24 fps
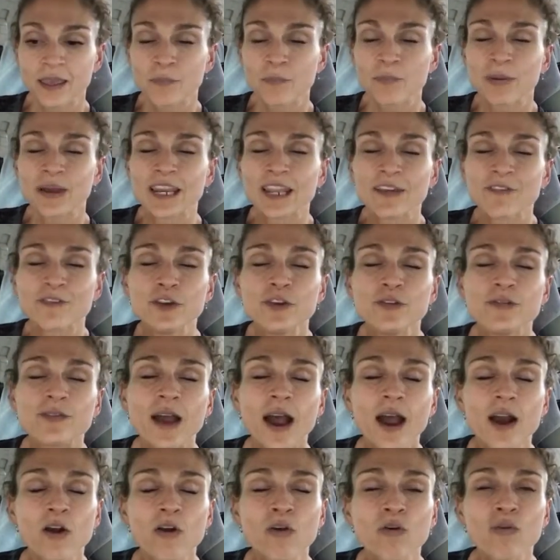But if you've
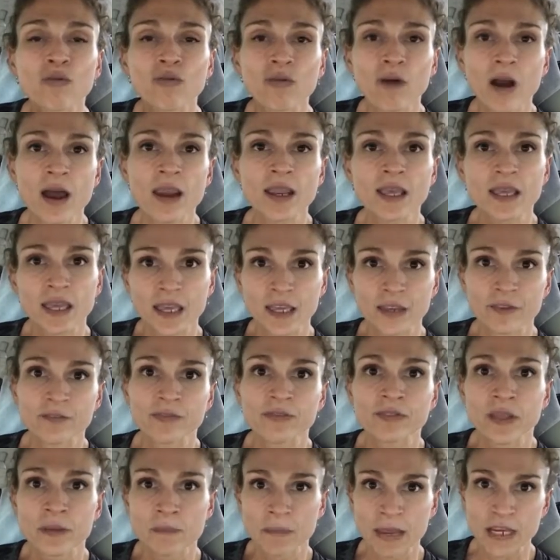got chronic
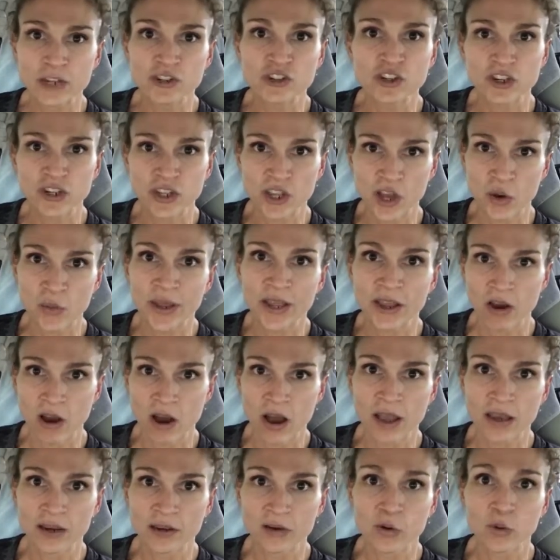inflammation going
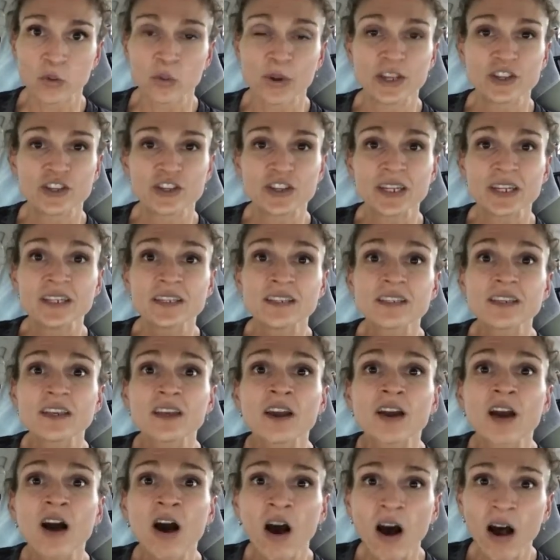on, which is
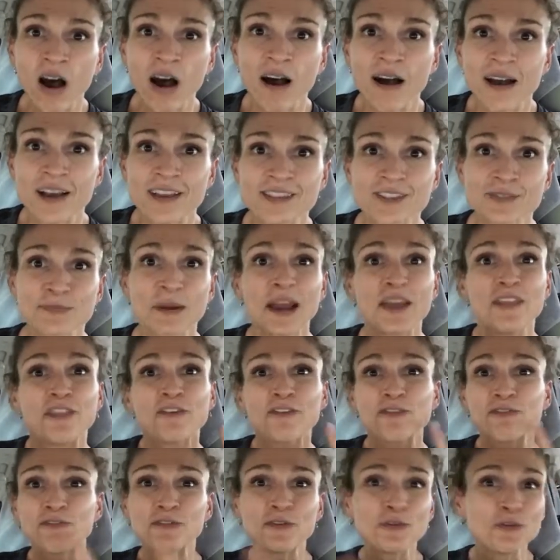caused by the
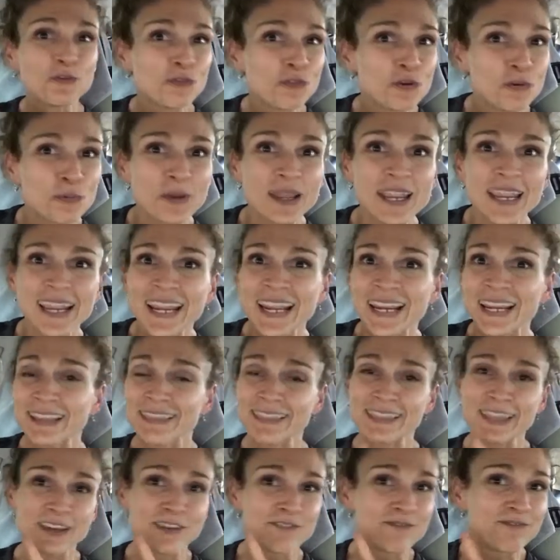food that we eat,
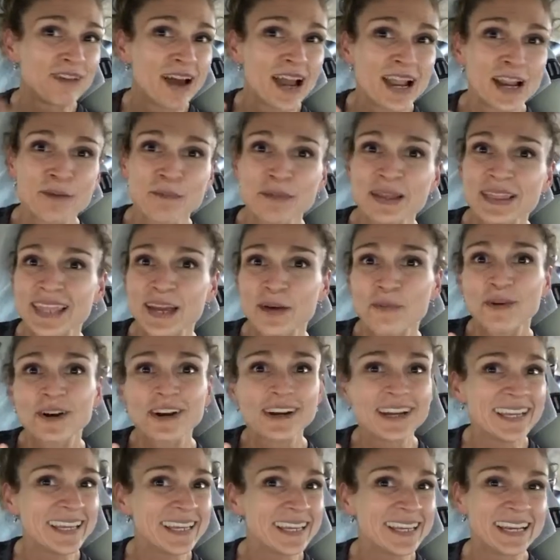the environment that we're
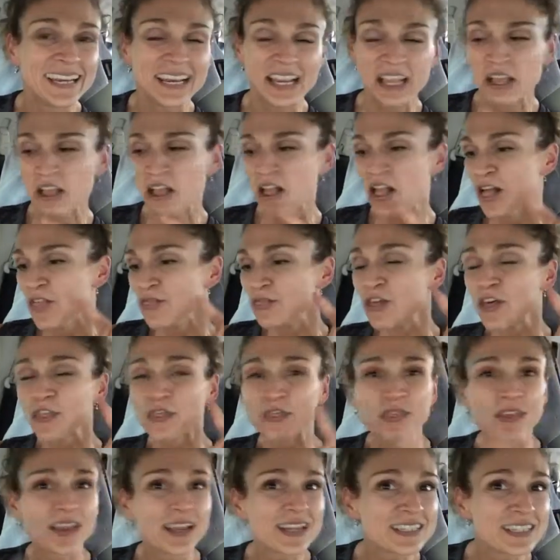in, the
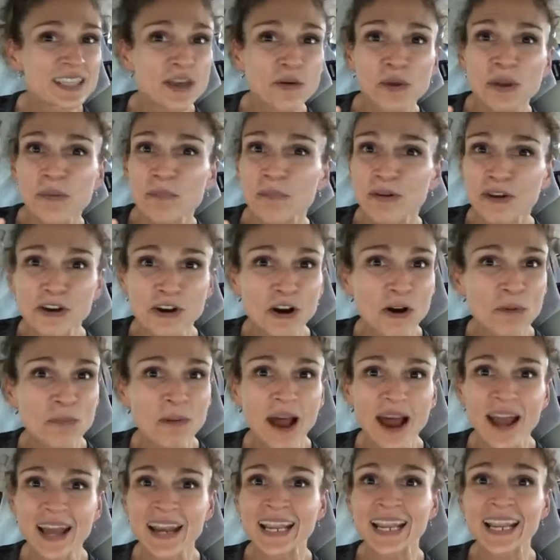things that we put on our
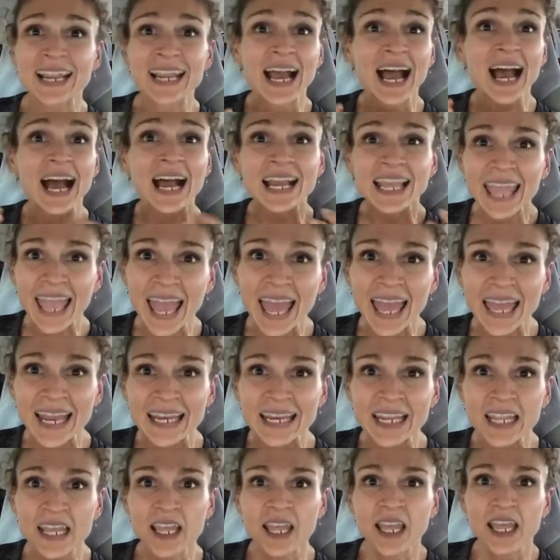body,
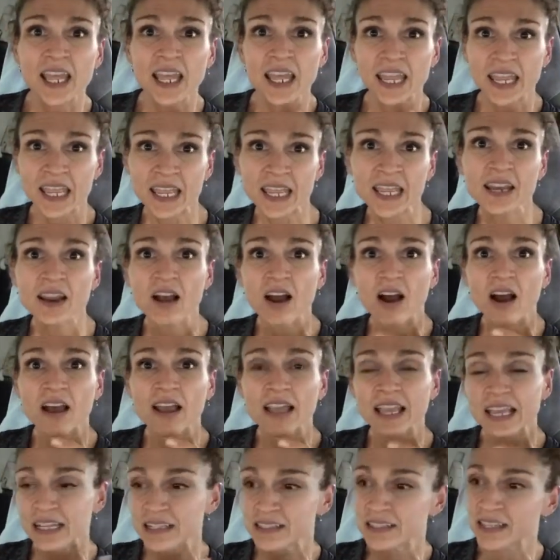again,
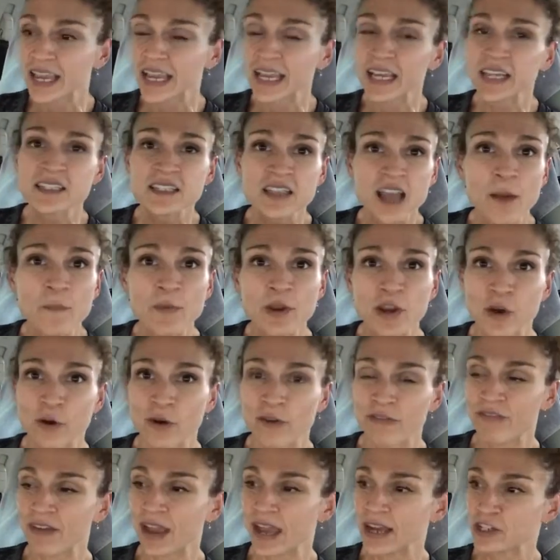it's like a domino
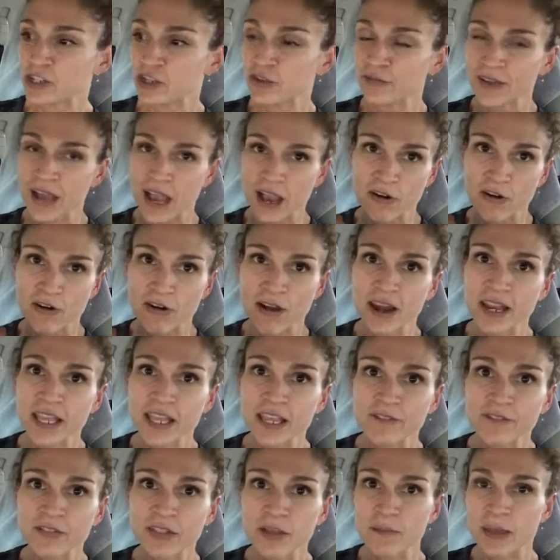effect. You've got chronic
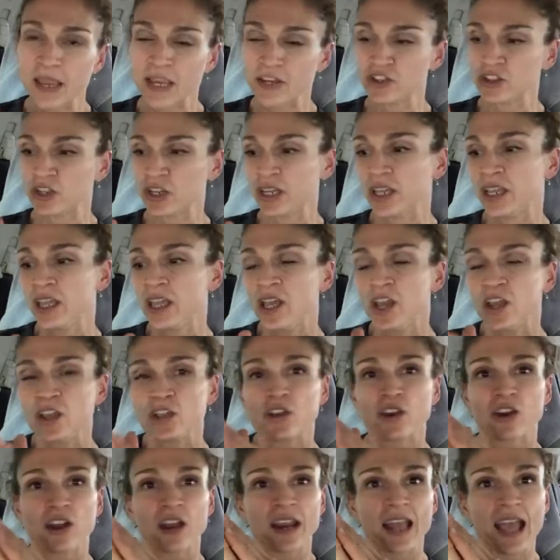inflammation,
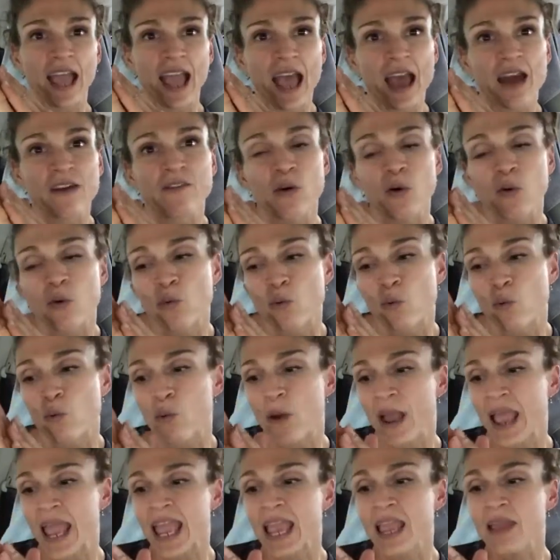you're going to have
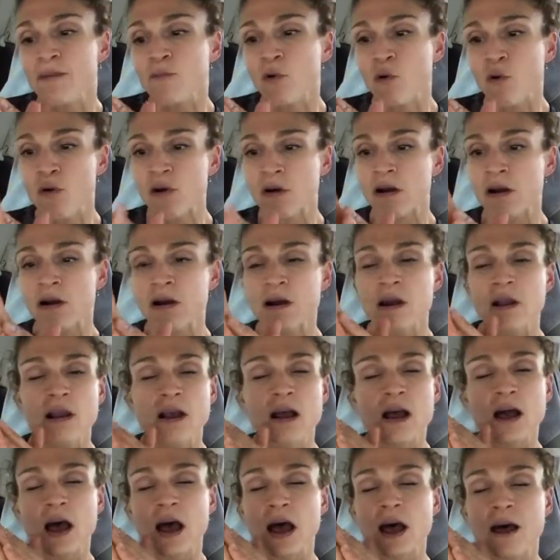way more
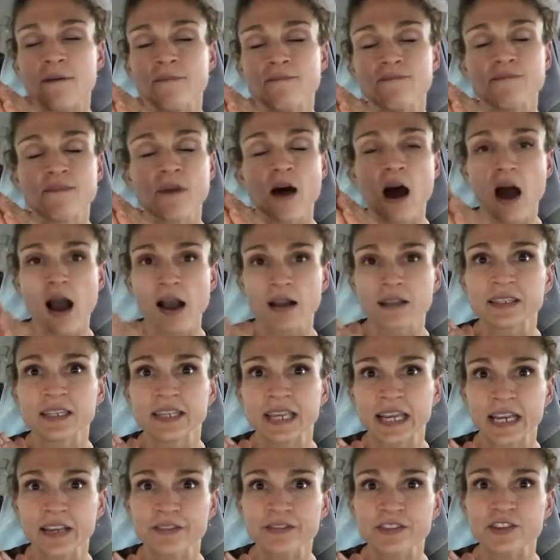
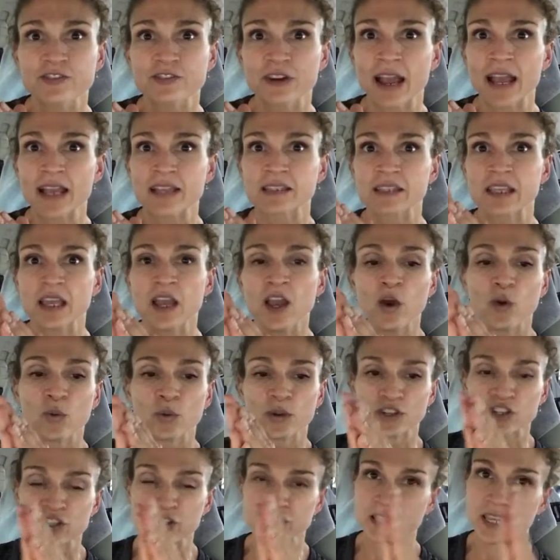oxidative stress,
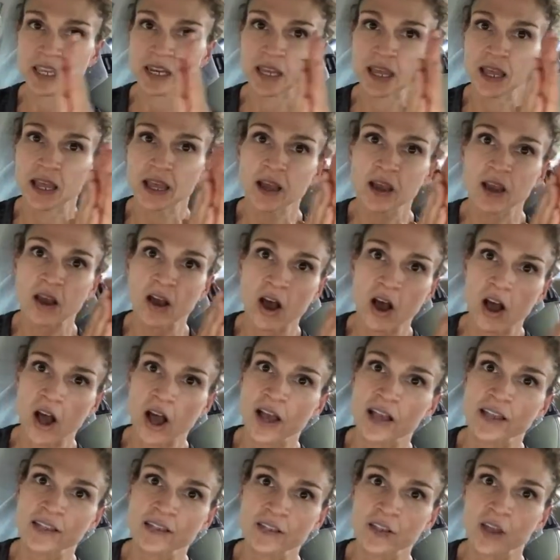which is going to
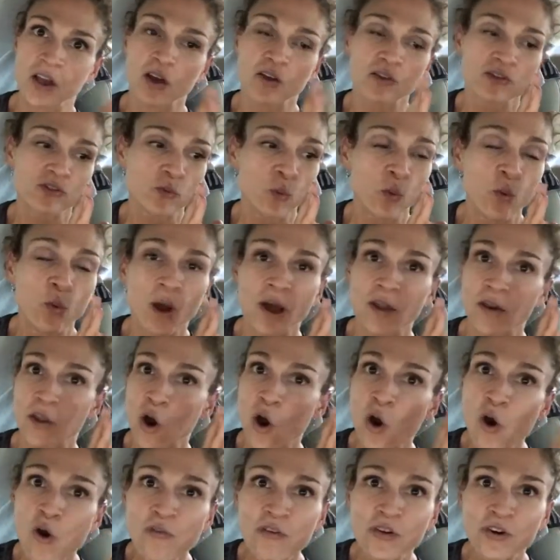cause an
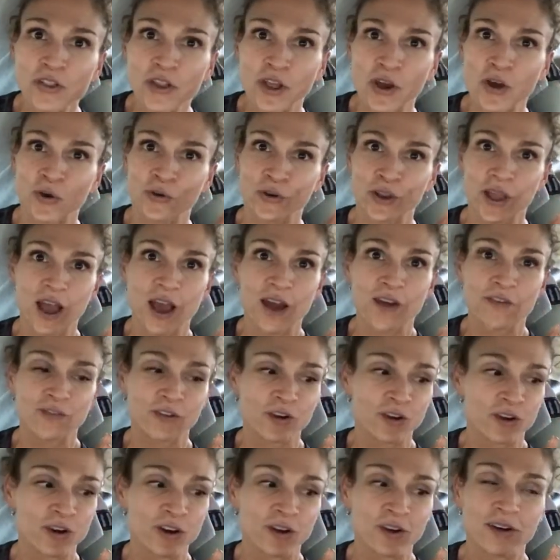overload of
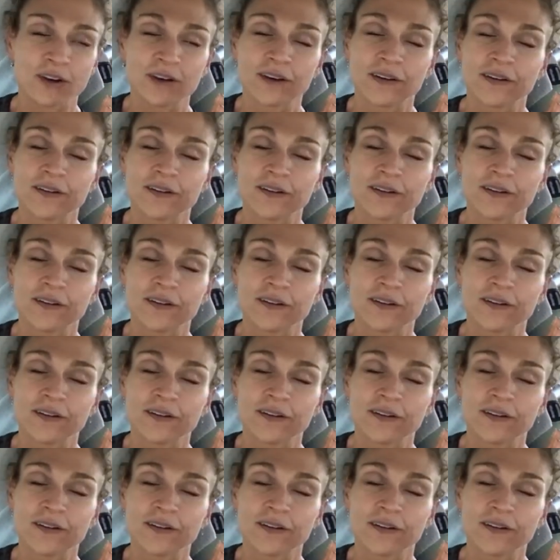your